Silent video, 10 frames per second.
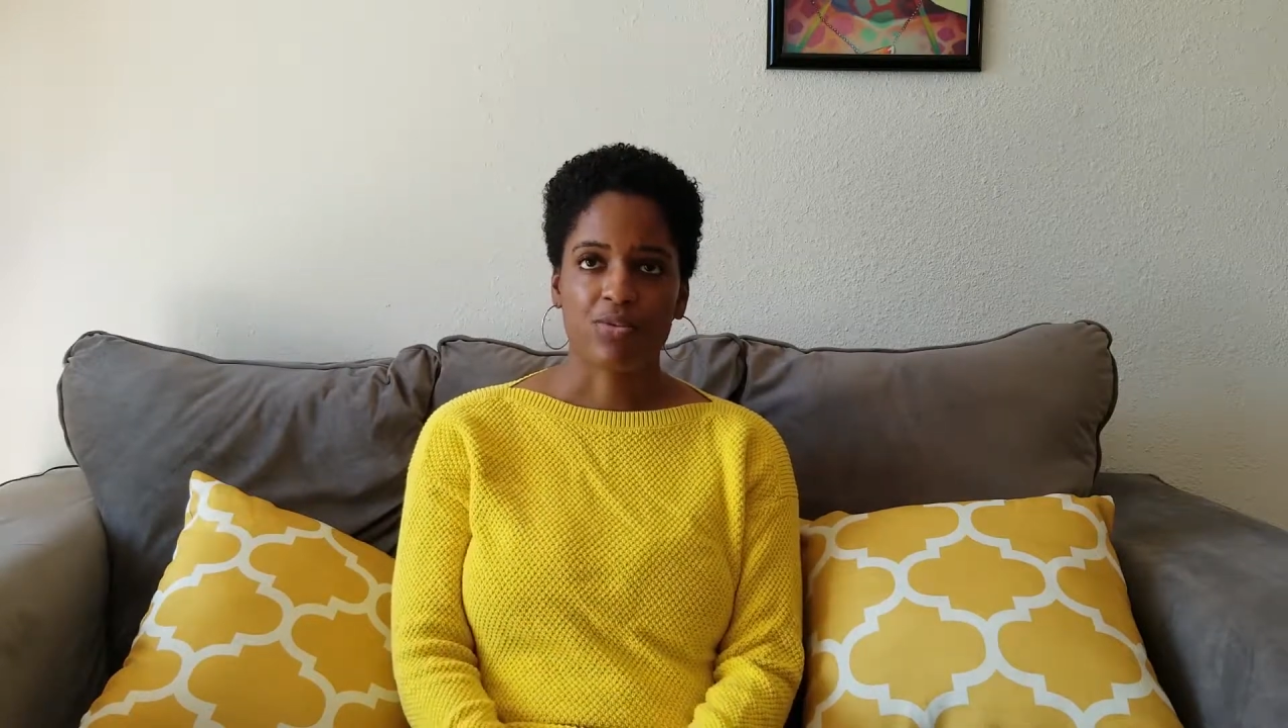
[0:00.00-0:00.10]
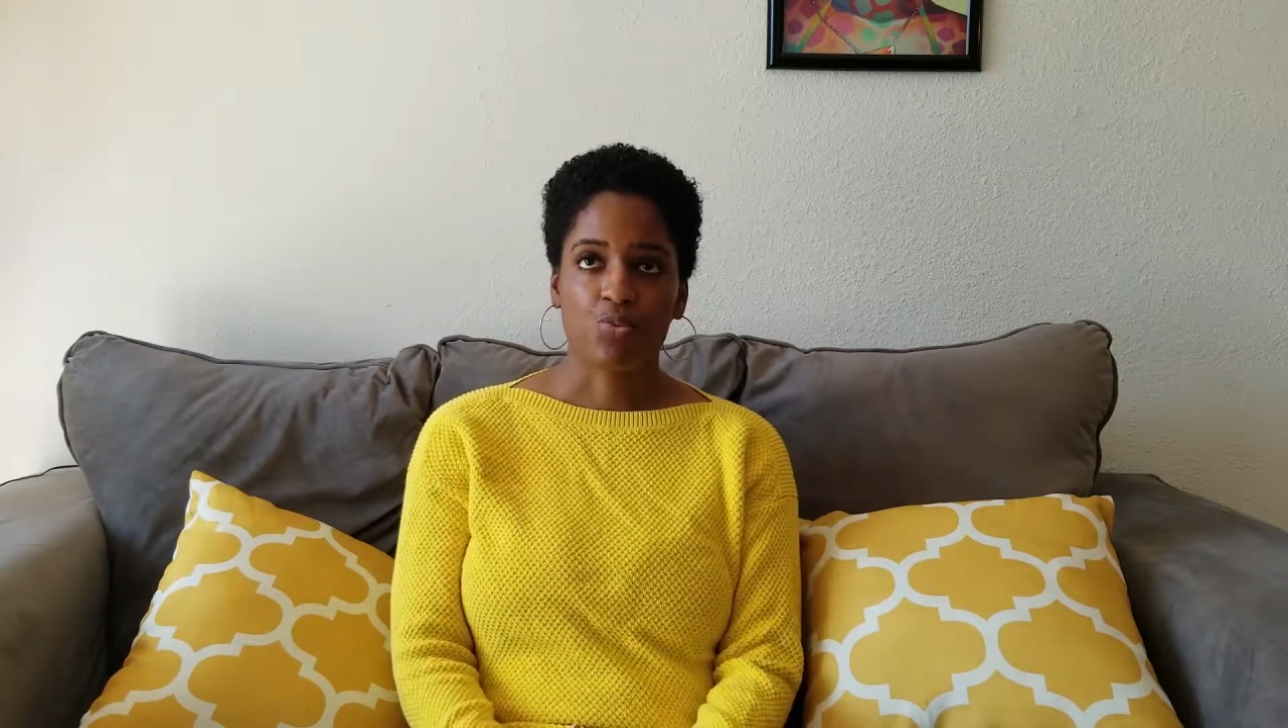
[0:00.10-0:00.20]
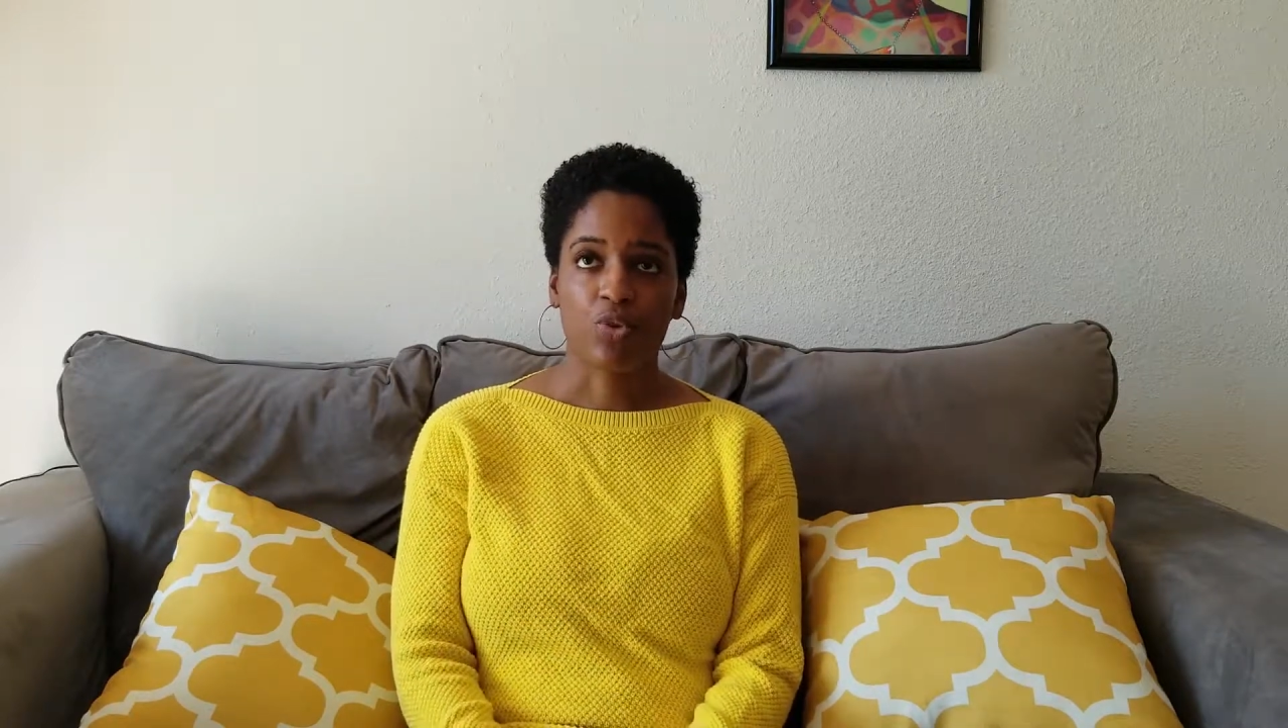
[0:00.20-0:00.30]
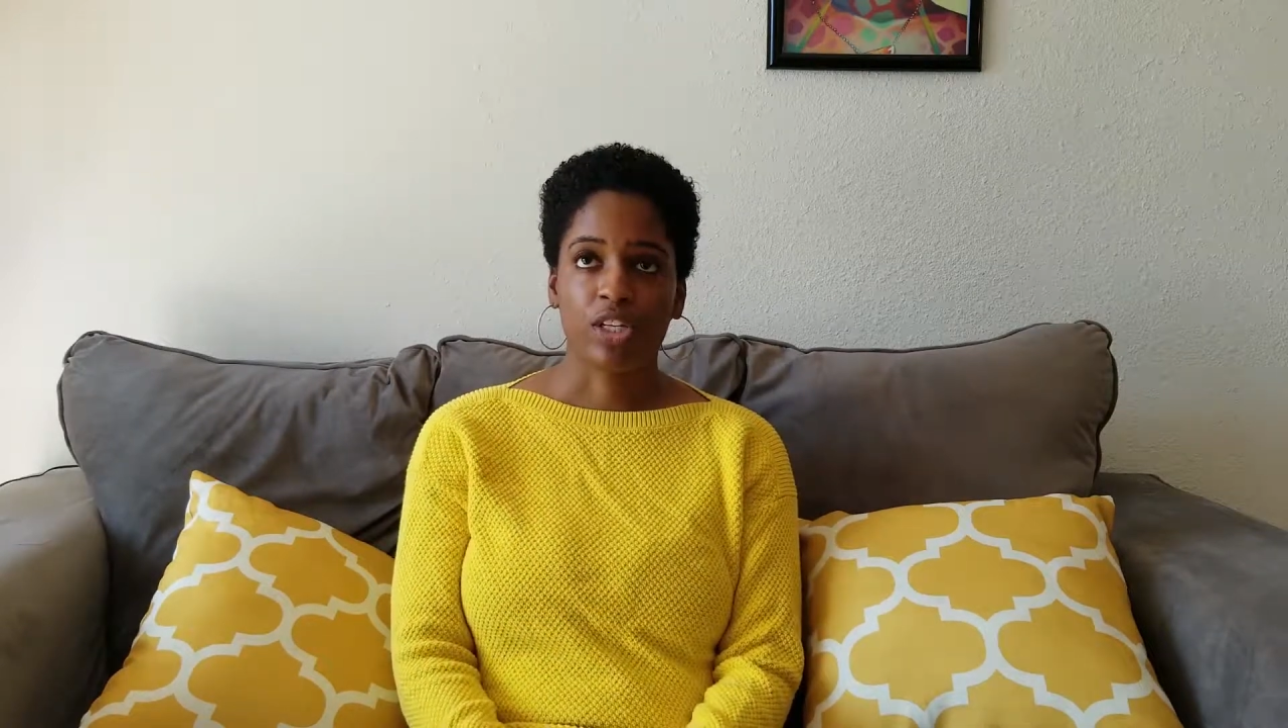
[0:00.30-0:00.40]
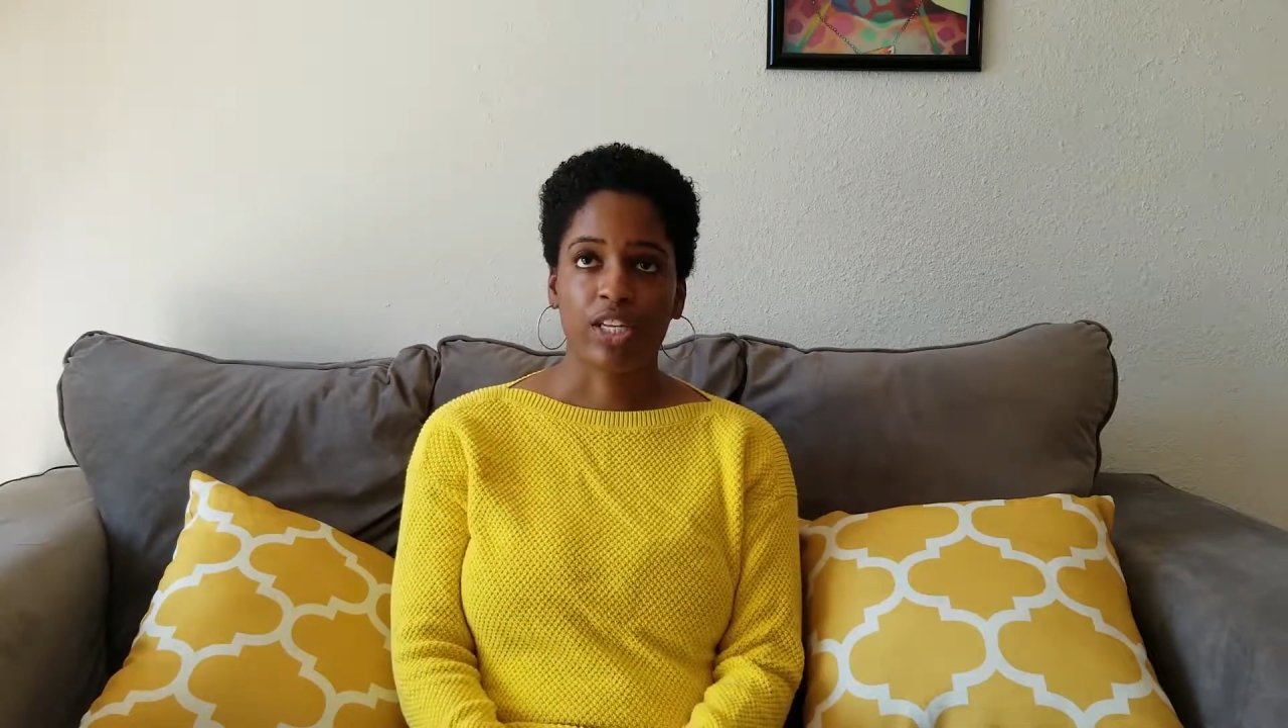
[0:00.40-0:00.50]

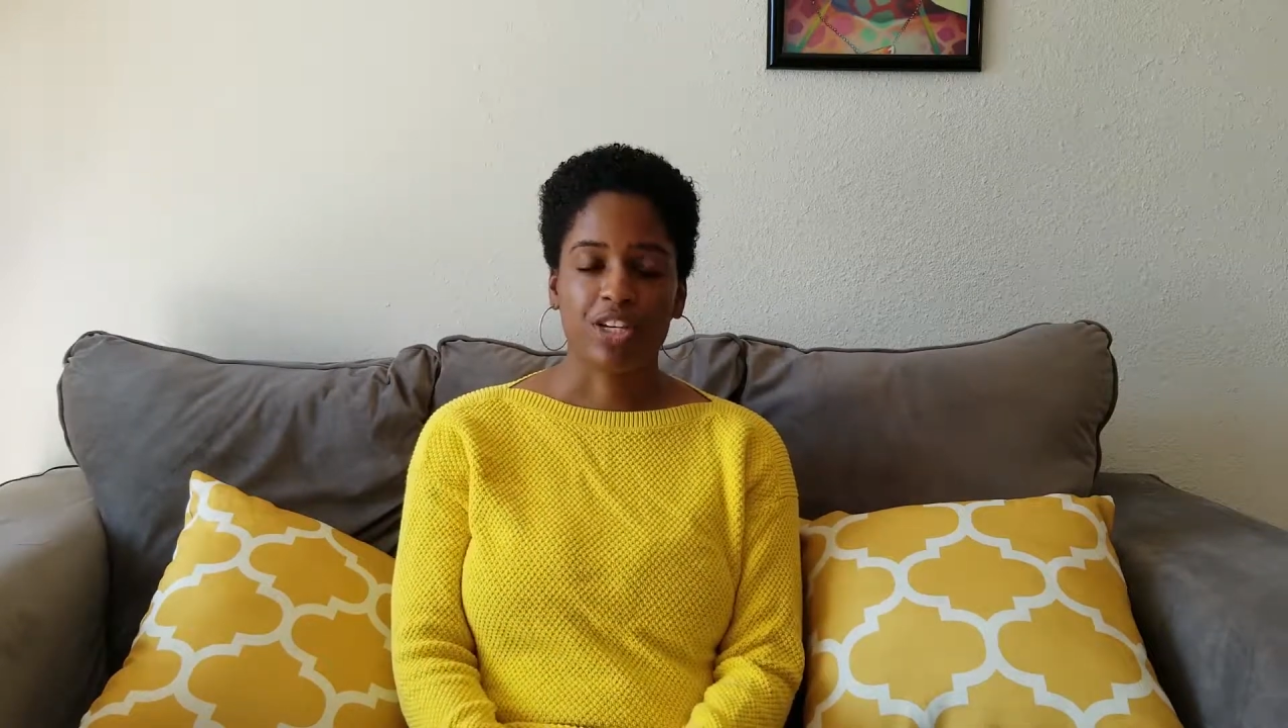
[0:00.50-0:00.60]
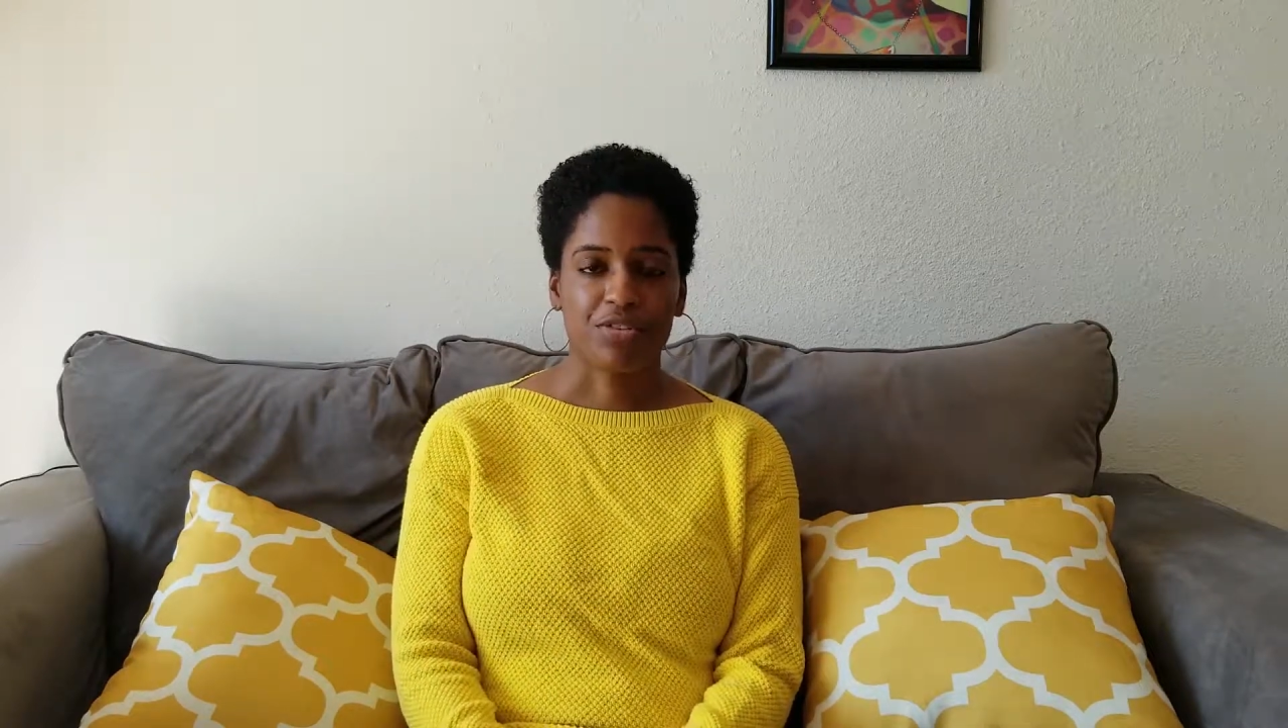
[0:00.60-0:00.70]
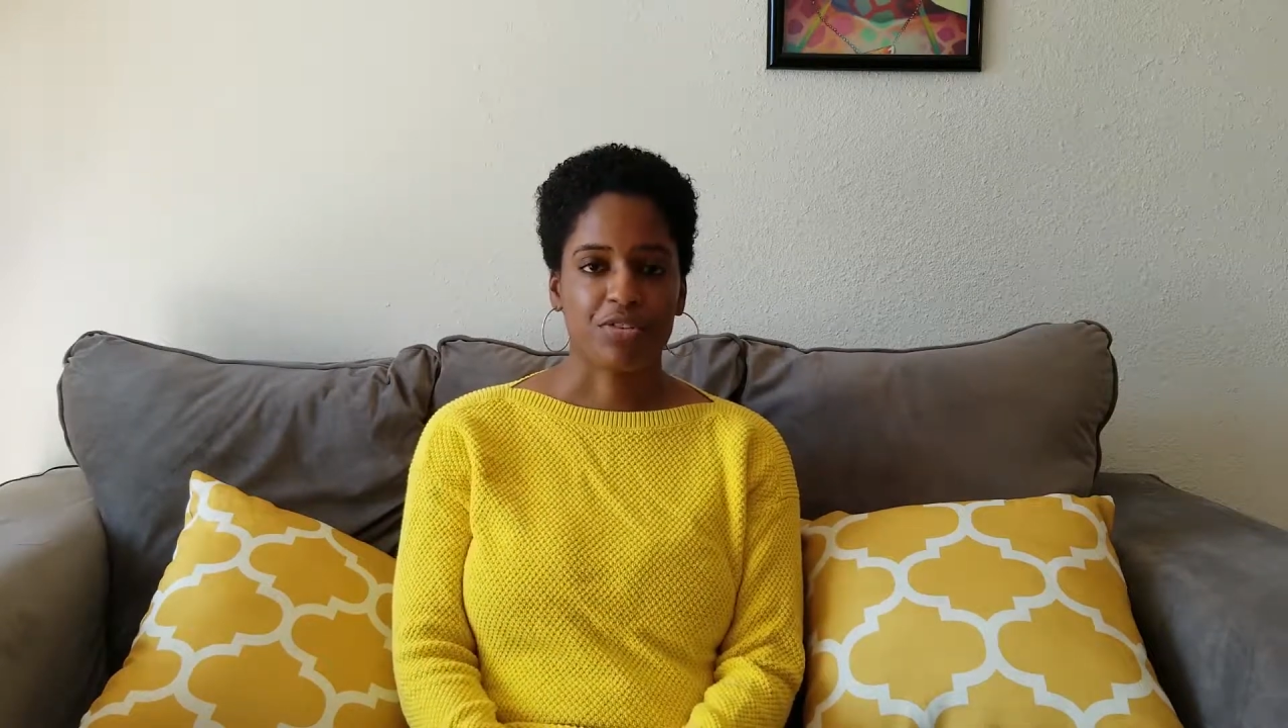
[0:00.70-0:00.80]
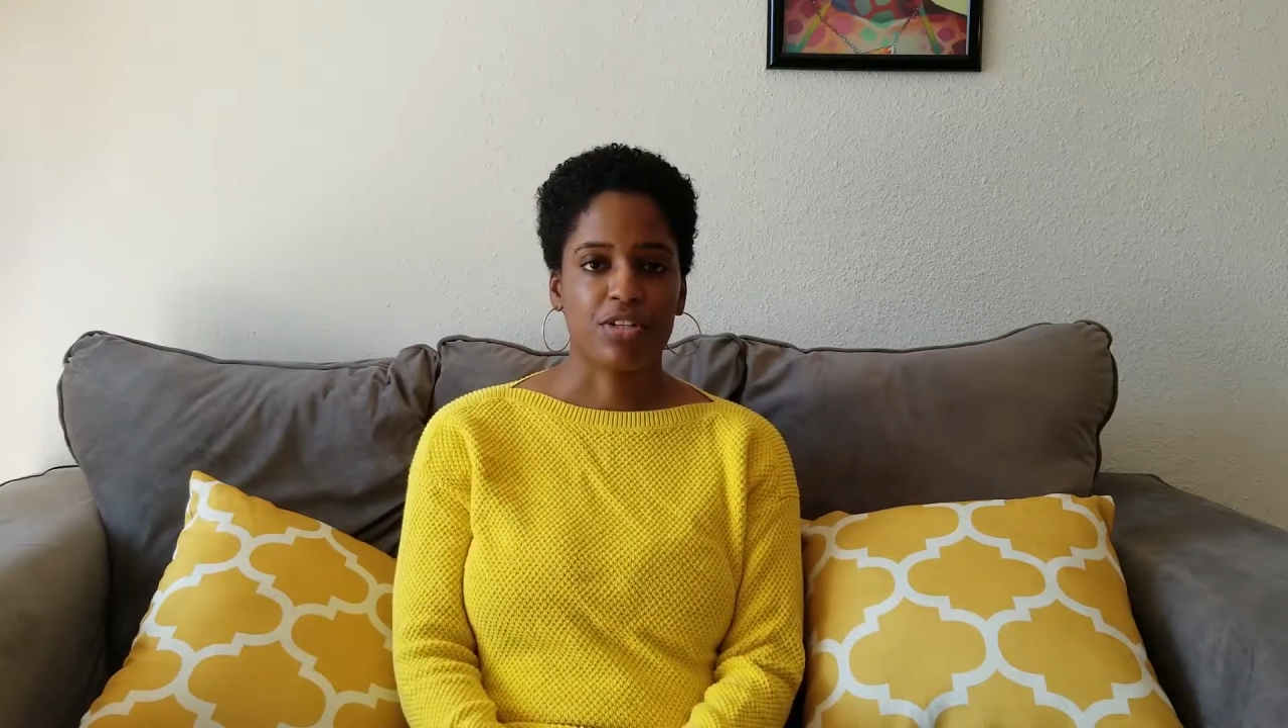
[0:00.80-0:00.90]
really interested